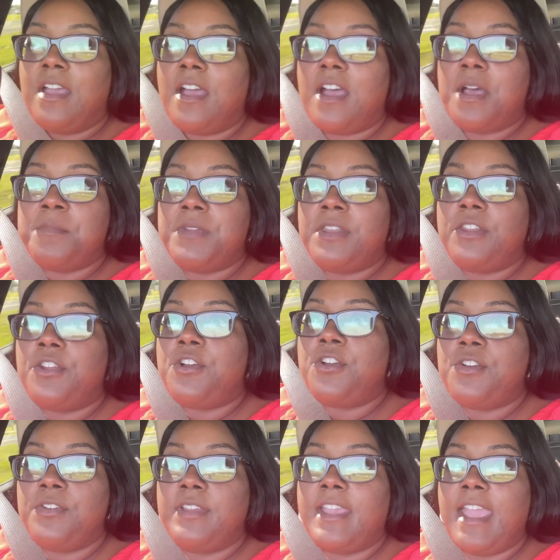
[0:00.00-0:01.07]
um, a
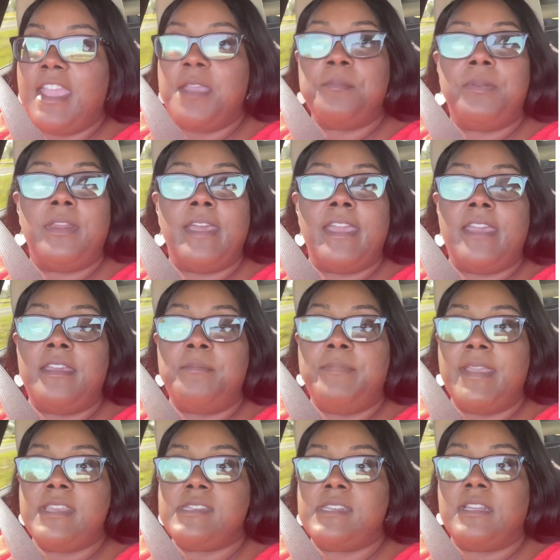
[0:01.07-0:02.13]
little game plan,
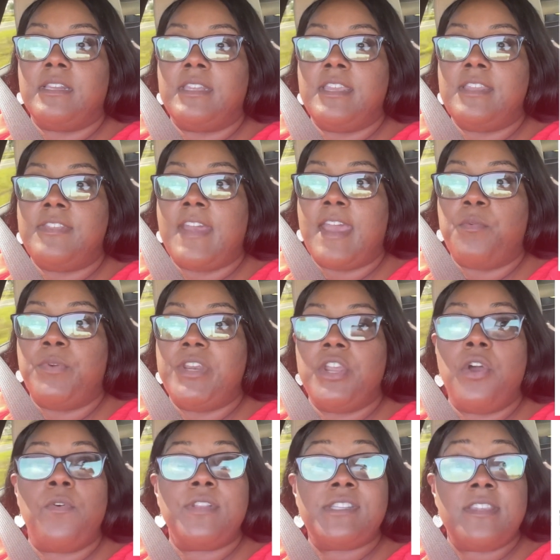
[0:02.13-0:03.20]
basically, that when
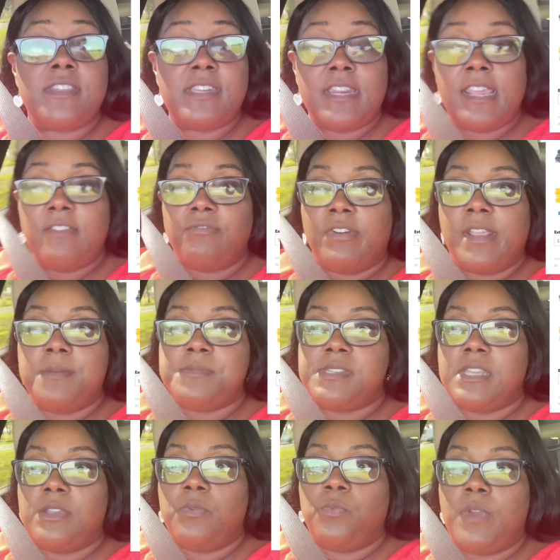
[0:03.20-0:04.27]
you go onto the Dave
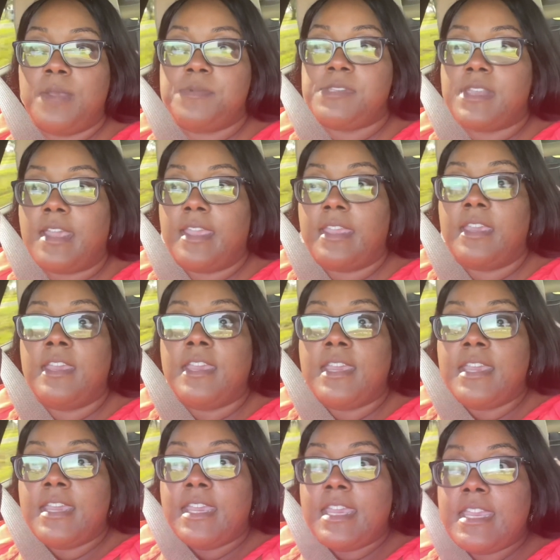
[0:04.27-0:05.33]
Ramsey website,
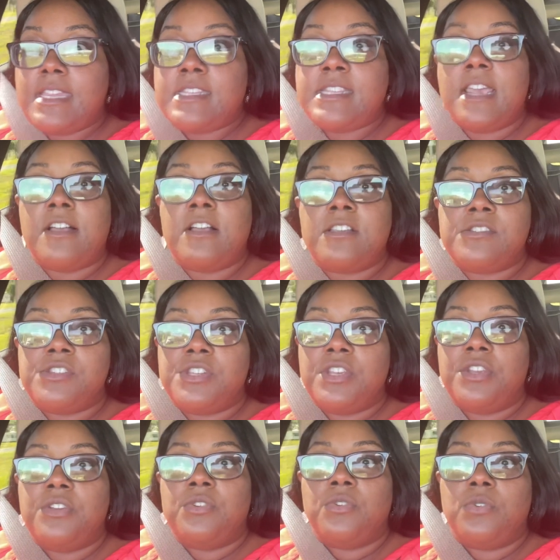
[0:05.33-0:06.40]
it tells
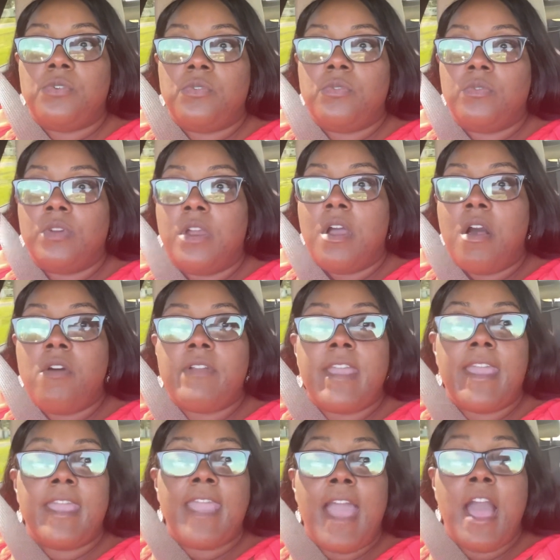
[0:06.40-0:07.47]
you,
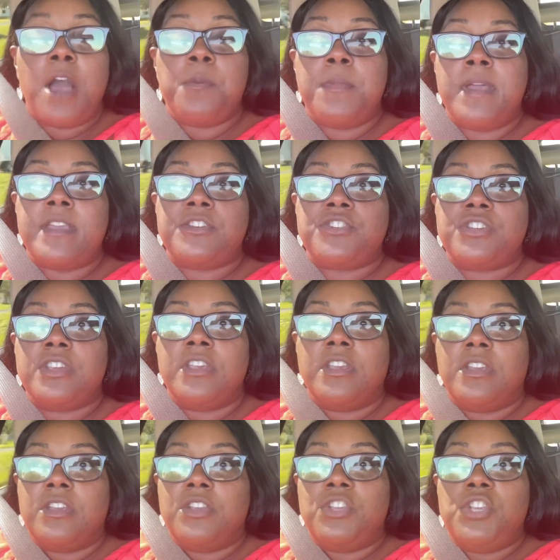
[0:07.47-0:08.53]
okay, how much
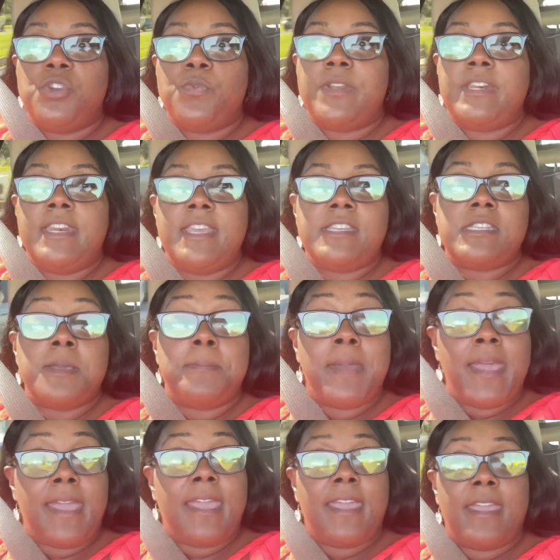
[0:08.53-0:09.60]
you would need to
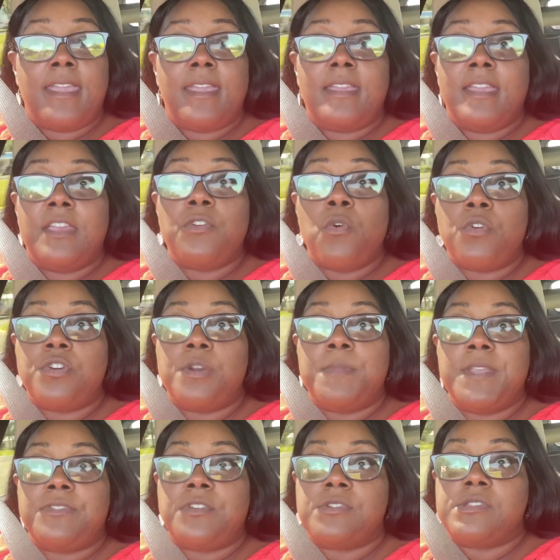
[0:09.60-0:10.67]
pay in order to
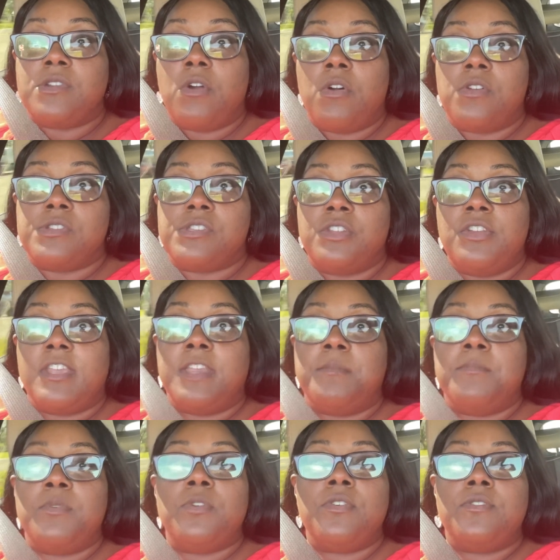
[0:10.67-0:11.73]
meet those goals. So you
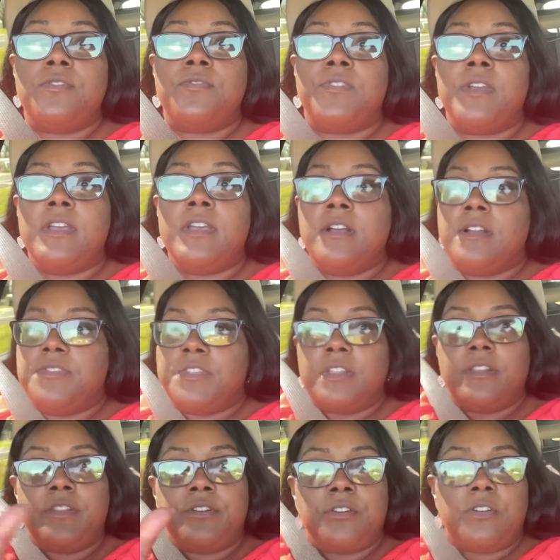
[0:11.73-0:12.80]
can move the
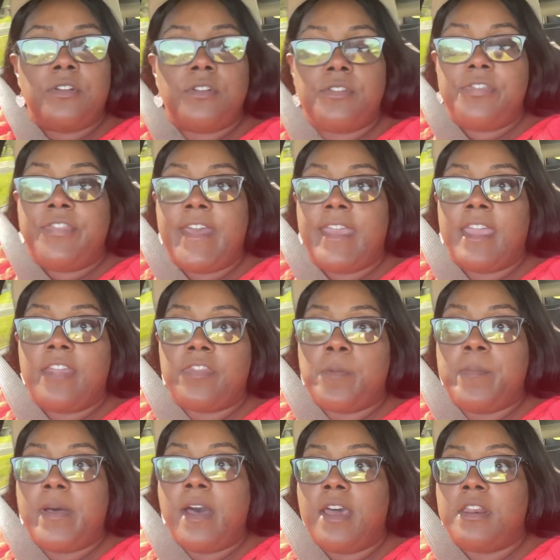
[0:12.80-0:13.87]
little thing at
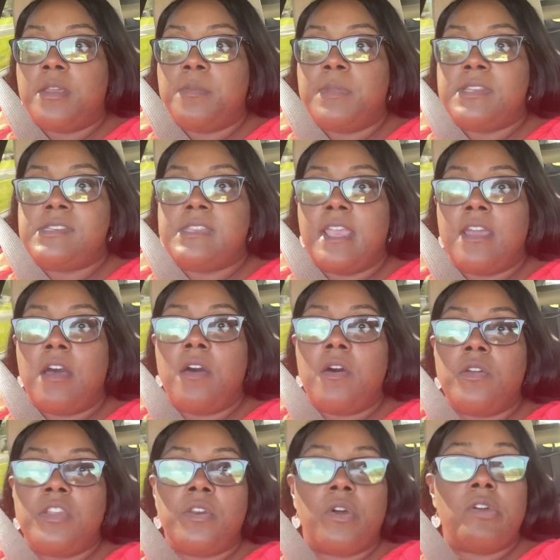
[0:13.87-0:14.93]
the bottom and say,
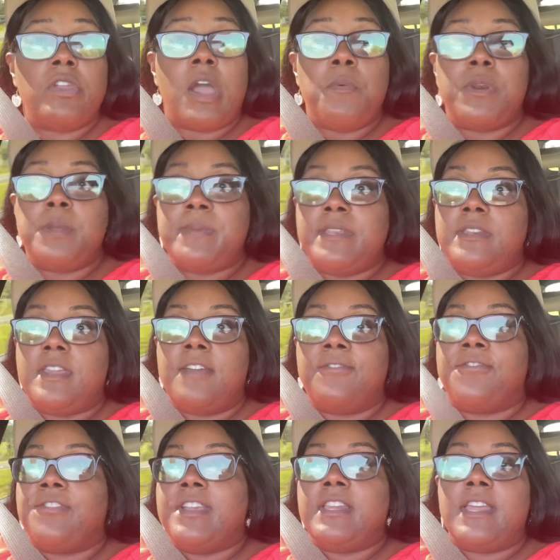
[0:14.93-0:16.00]
oh, you know, I want to be
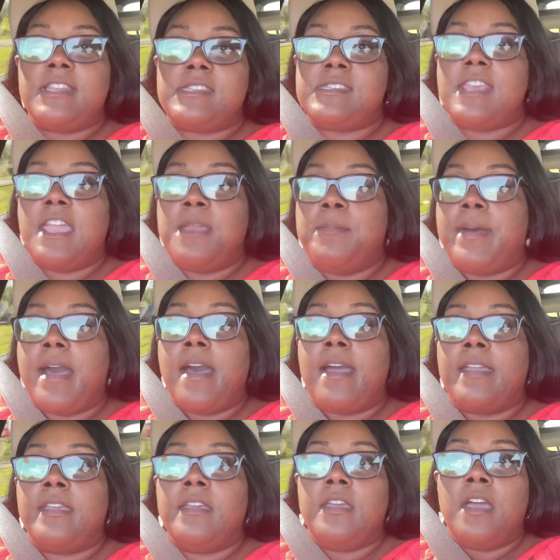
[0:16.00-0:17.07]
debt free, let's say
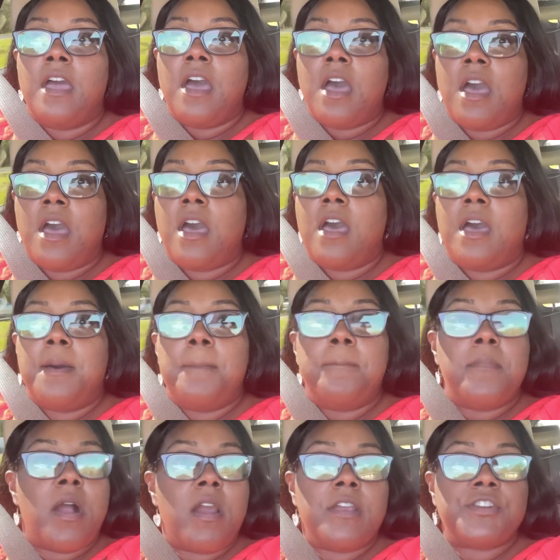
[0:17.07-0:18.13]
by uh,
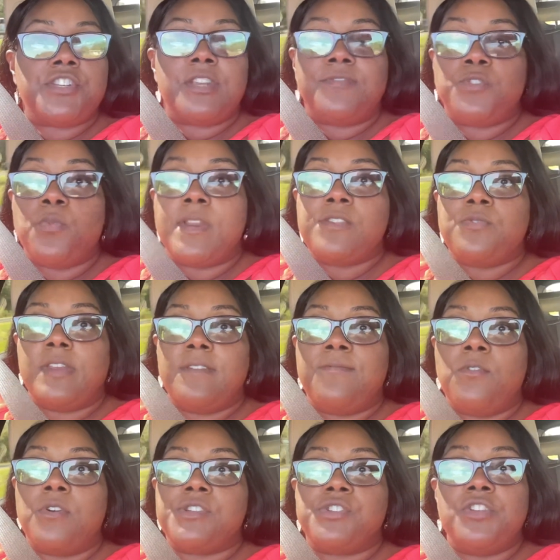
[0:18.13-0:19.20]
March of twenty
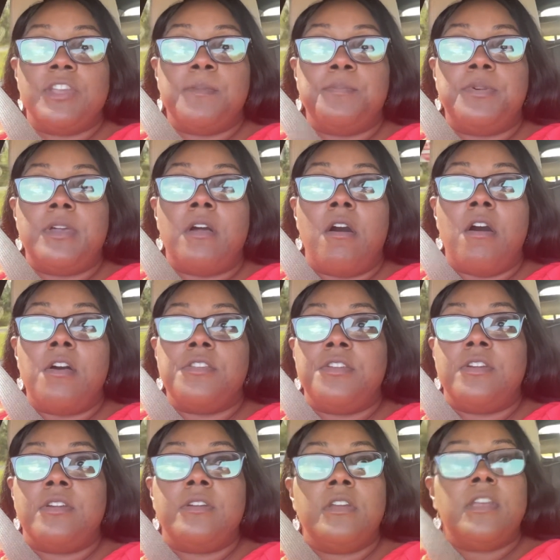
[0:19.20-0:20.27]
twenty-four. So you can put all
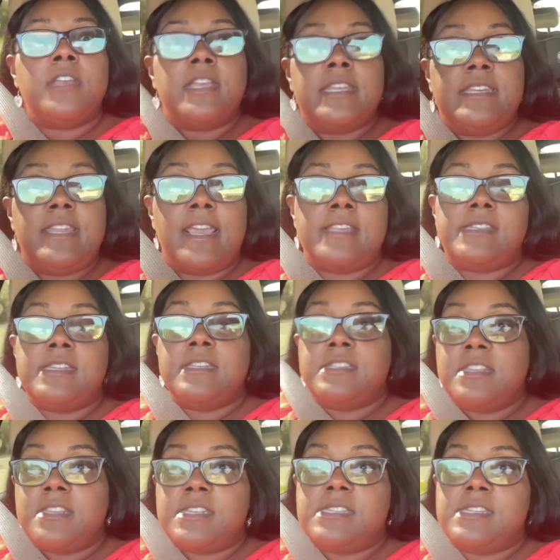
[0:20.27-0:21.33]
your debts
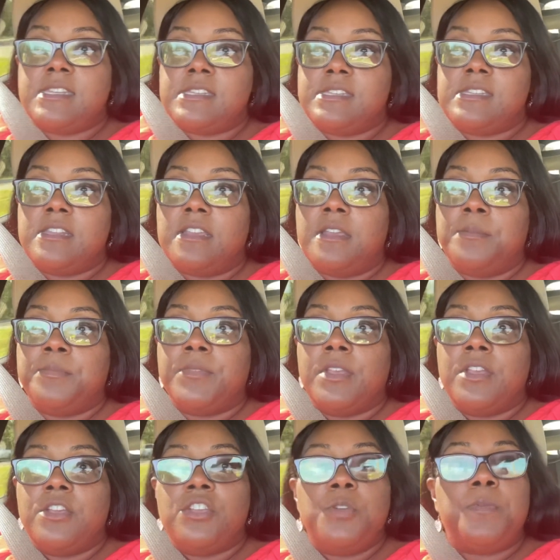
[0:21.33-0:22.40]
into the system.
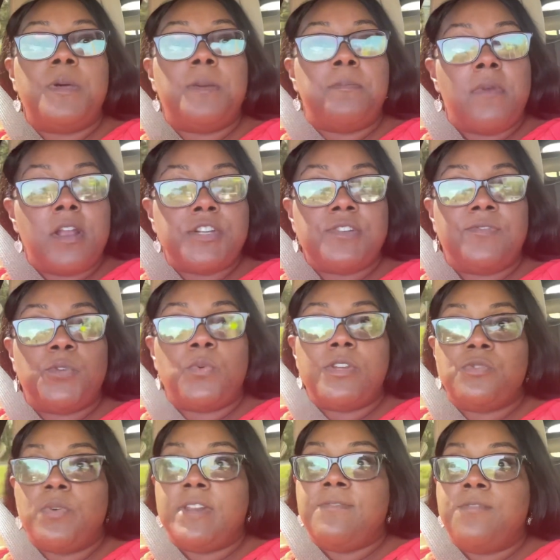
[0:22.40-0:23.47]
You put March of
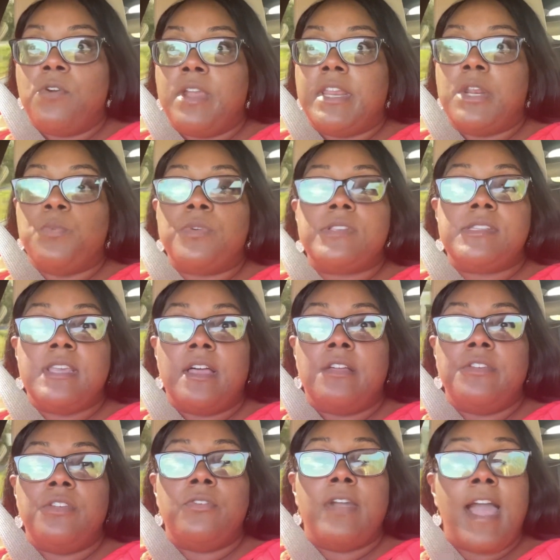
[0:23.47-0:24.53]
twenty twenty-four and it will
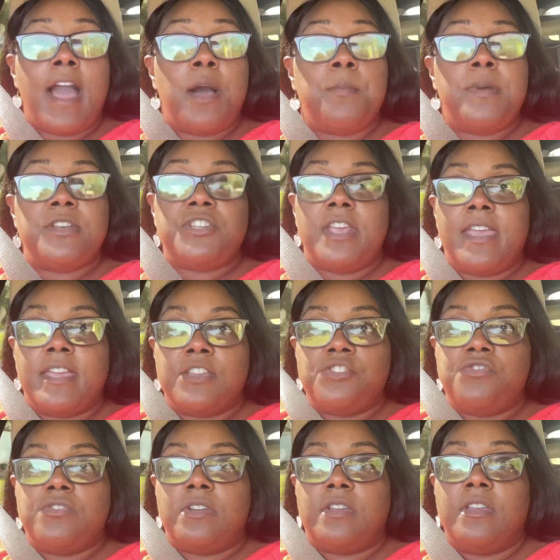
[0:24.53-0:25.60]
tell you how much
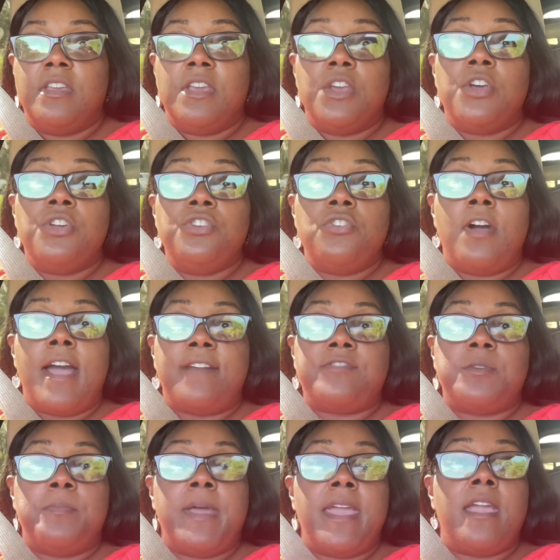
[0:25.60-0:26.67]
extra you'll
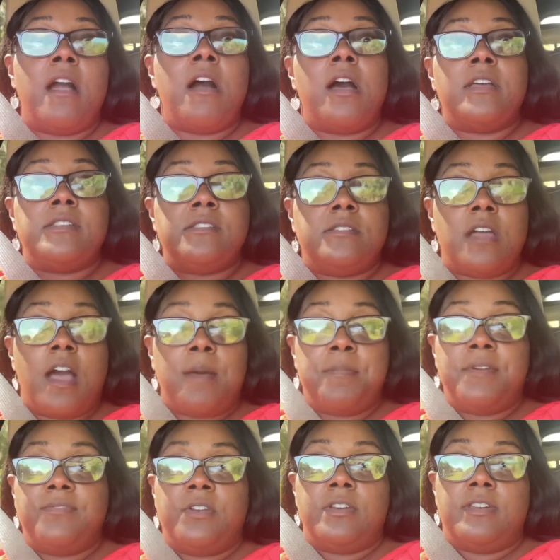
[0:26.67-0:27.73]
have to pay on top
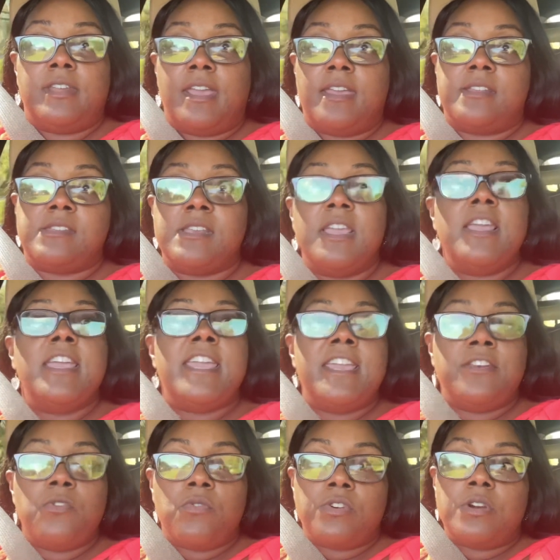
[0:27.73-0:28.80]
of your debts
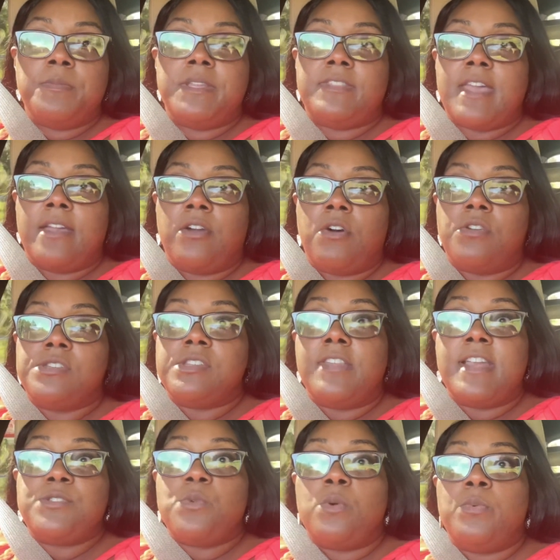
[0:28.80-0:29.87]
in order to meet that goal. So
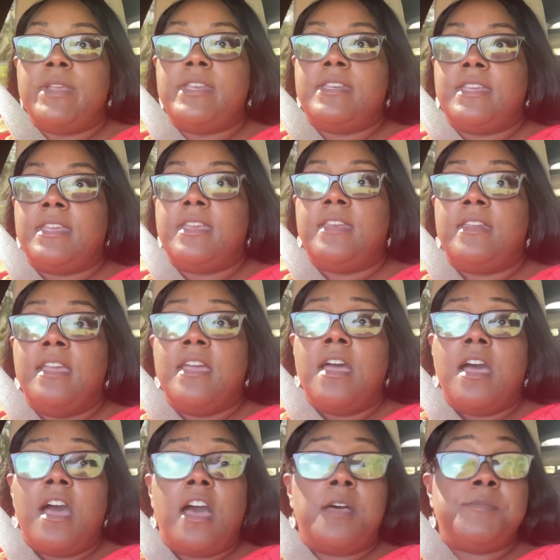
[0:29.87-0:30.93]
that's what we did.
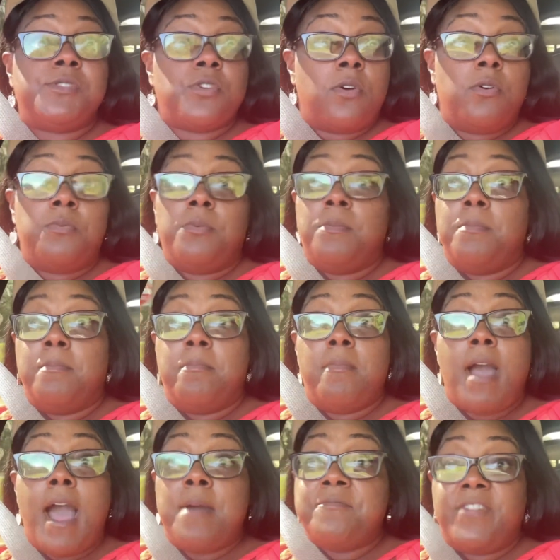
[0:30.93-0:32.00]
Um,
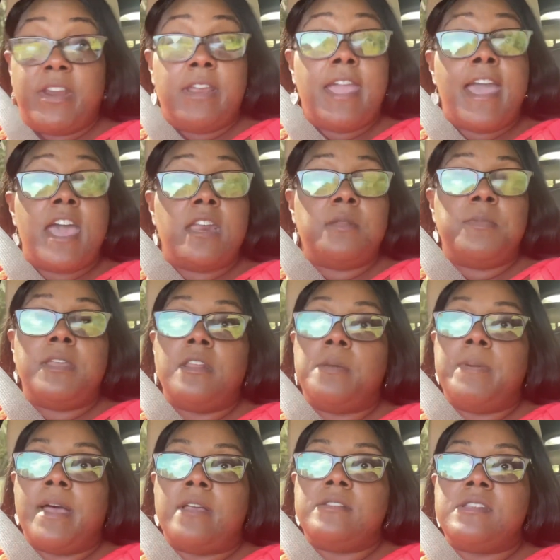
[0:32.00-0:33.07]
so I'm very adamant
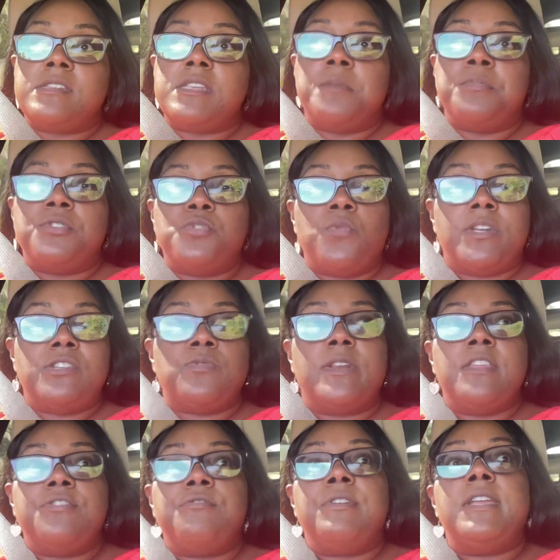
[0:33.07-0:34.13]
about December twenty
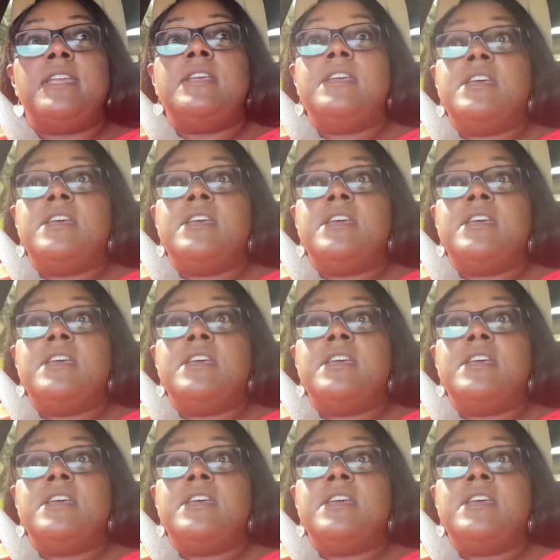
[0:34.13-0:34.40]
twenty-three.